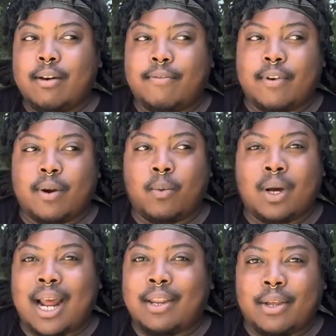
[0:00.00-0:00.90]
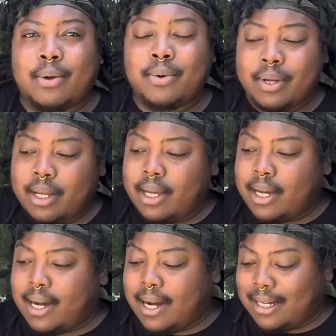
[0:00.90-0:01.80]
for what I do.
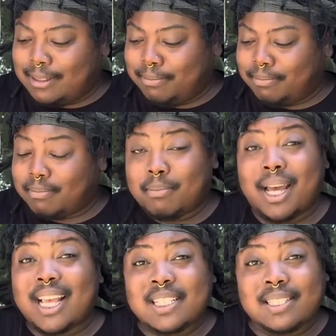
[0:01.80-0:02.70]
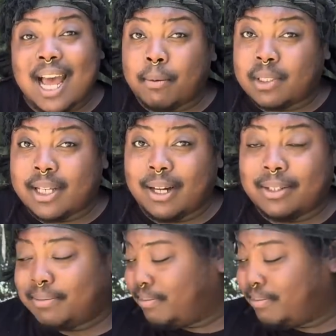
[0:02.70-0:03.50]
But I guess time will tell.